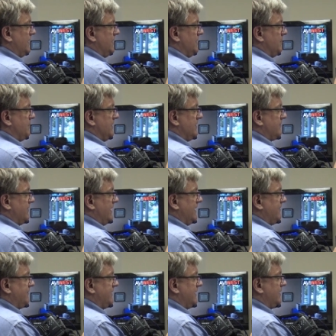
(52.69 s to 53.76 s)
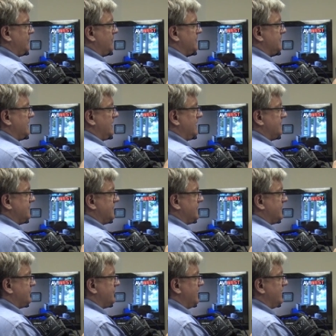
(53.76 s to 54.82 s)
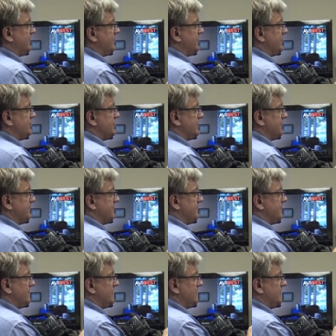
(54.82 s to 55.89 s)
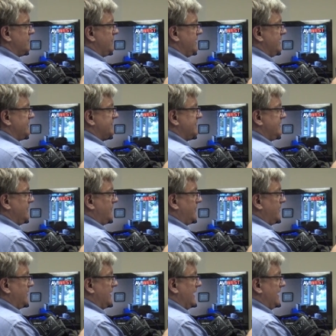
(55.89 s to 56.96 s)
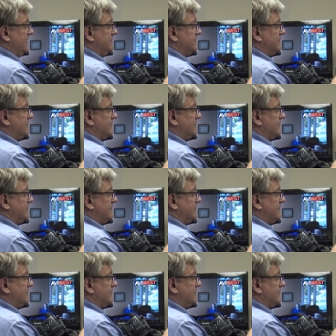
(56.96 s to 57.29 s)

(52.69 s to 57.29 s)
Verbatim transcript: and the bit rate available to us for the transmission. So we can see all of that.